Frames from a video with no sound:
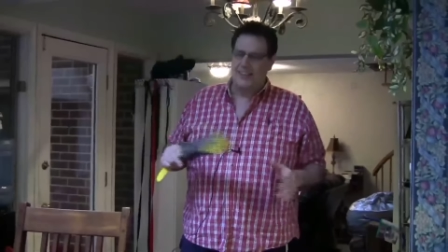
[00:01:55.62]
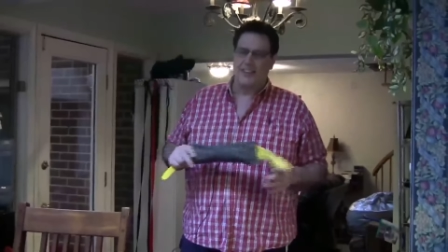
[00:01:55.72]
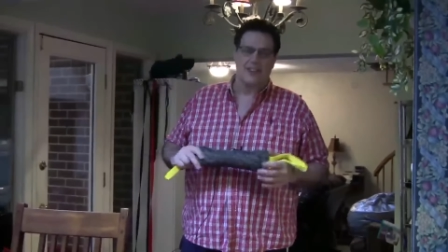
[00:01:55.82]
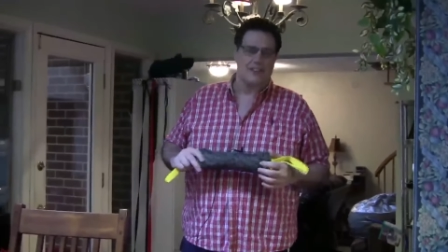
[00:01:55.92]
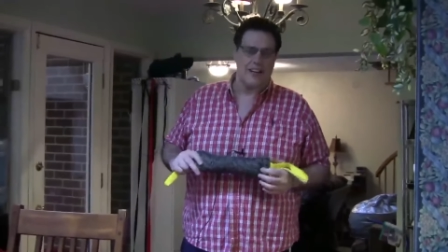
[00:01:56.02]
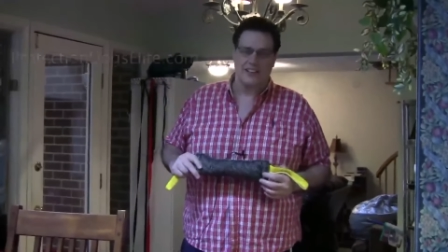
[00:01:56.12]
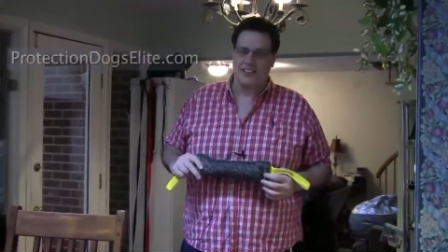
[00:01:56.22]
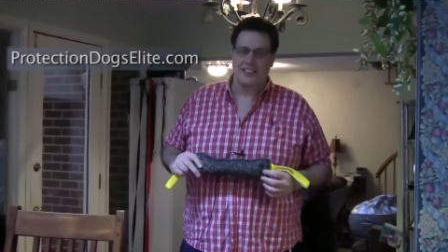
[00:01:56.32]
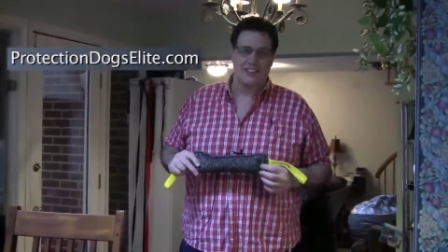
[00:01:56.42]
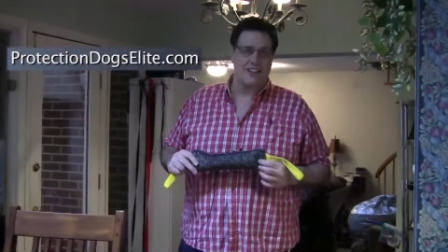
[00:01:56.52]

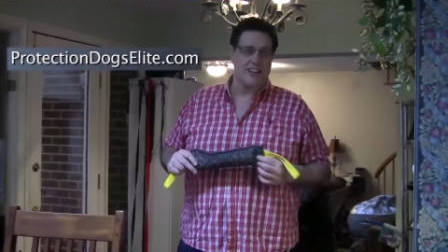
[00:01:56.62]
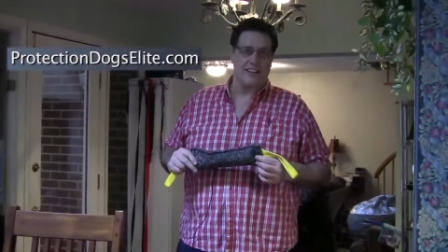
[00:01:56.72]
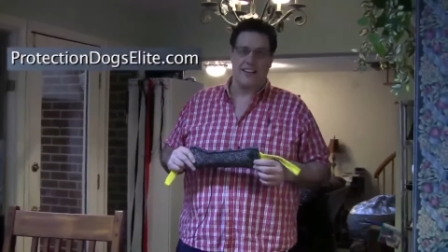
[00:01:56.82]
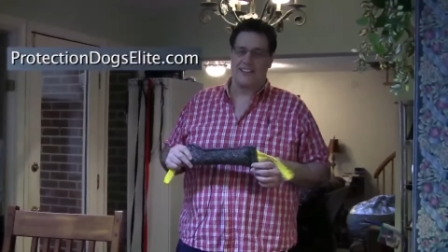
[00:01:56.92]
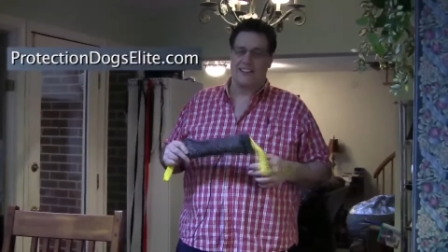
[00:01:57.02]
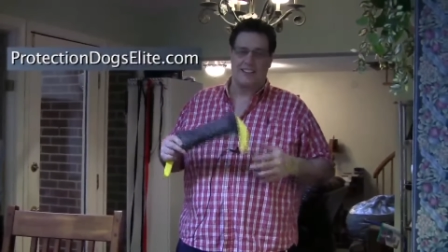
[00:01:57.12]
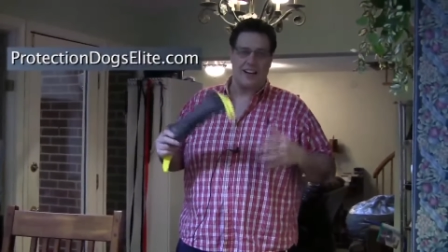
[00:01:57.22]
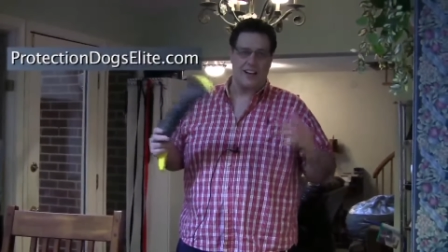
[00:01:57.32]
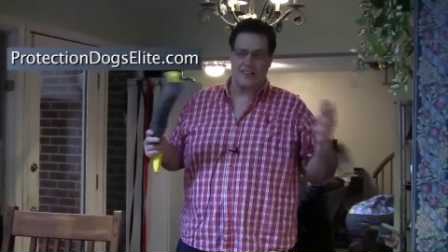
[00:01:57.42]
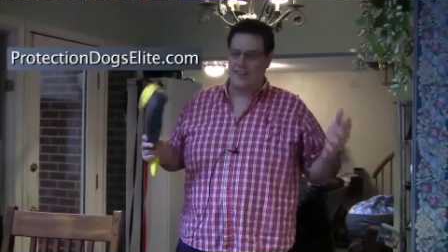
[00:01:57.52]
instructions on this
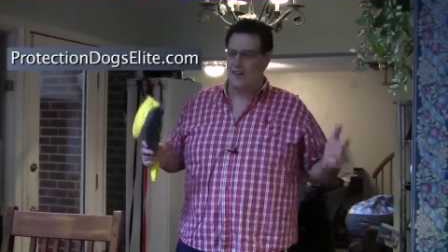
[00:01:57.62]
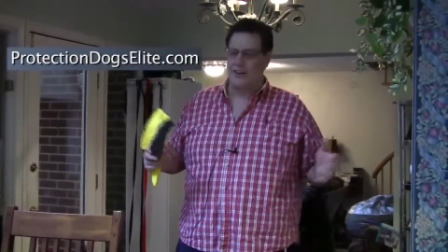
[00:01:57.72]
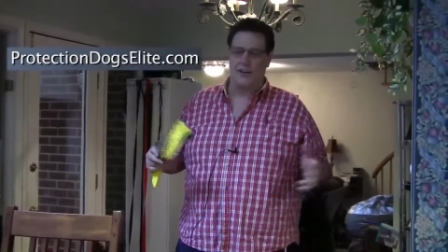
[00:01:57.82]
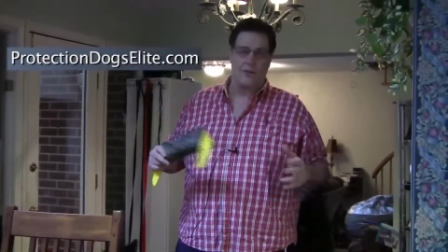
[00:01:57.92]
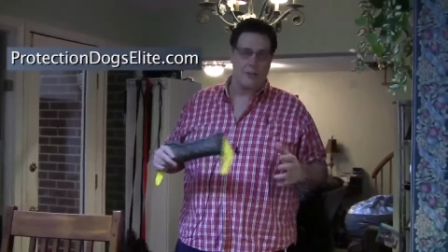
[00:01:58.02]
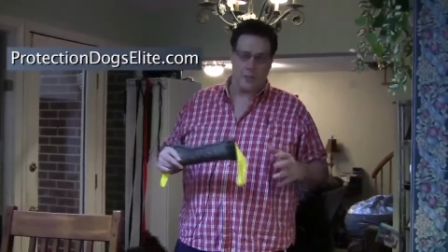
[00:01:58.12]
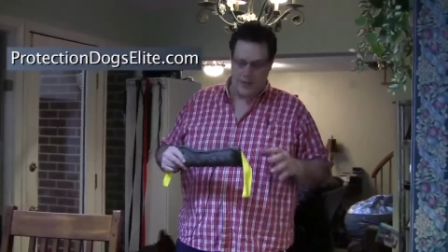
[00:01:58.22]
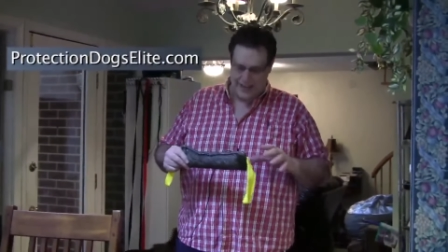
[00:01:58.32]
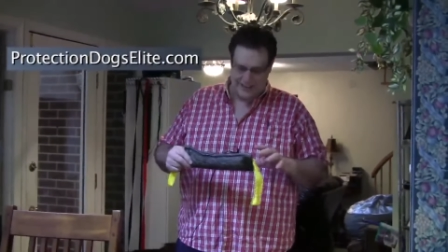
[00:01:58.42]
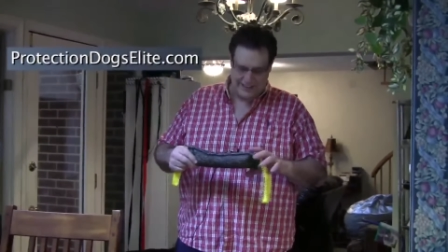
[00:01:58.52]
uh, all over the
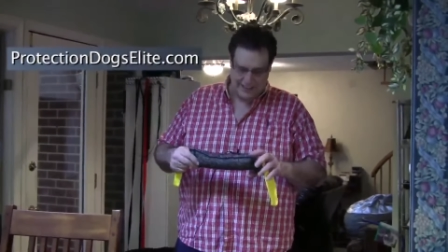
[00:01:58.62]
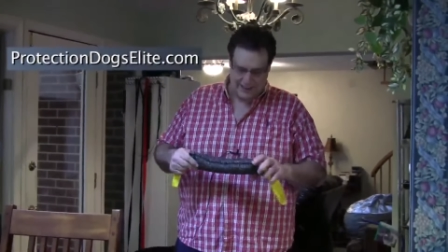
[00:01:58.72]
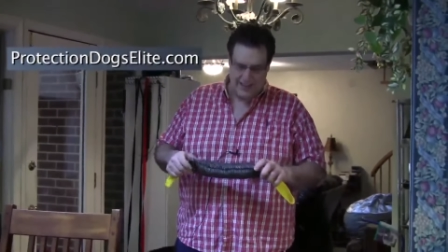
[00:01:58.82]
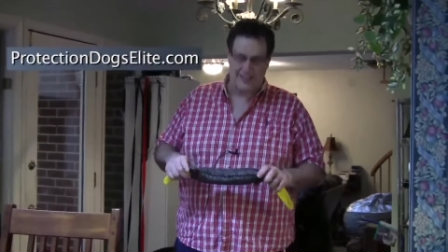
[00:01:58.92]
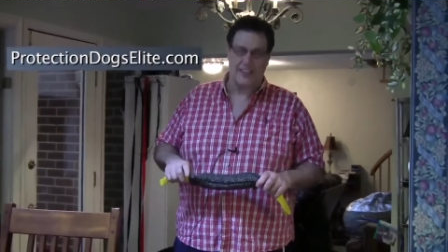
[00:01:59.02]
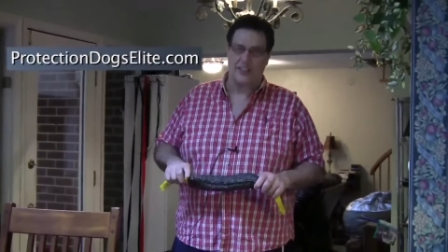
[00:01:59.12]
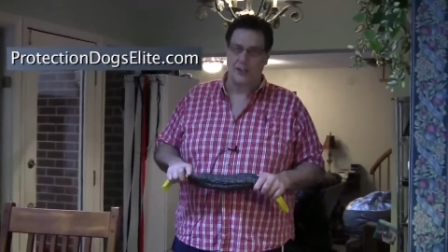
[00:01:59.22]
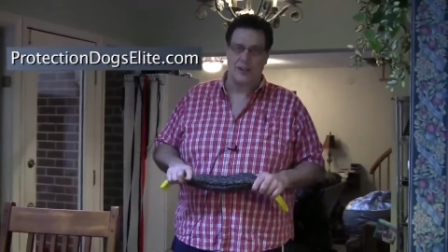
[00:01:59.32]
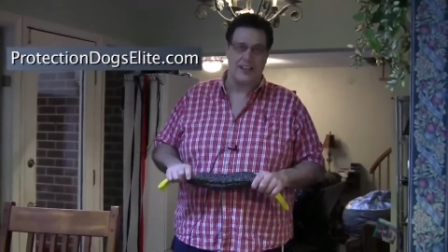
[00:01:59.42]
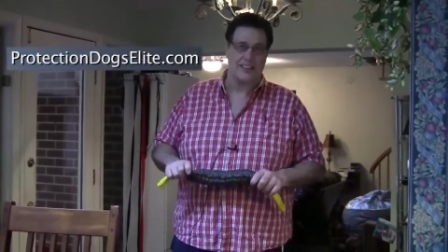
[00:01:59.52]
place to, to
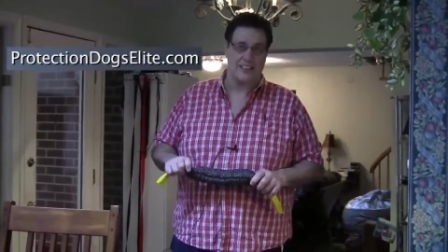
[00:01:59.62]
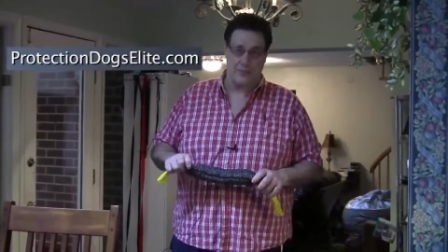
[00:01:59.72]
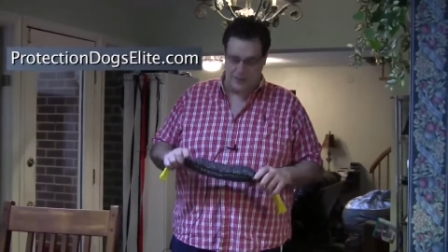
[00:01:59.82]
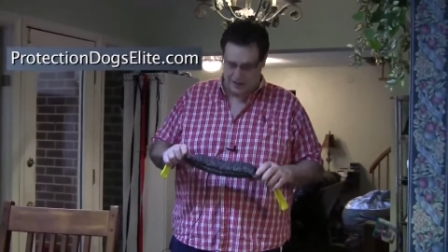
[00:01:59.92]
do this. I mean,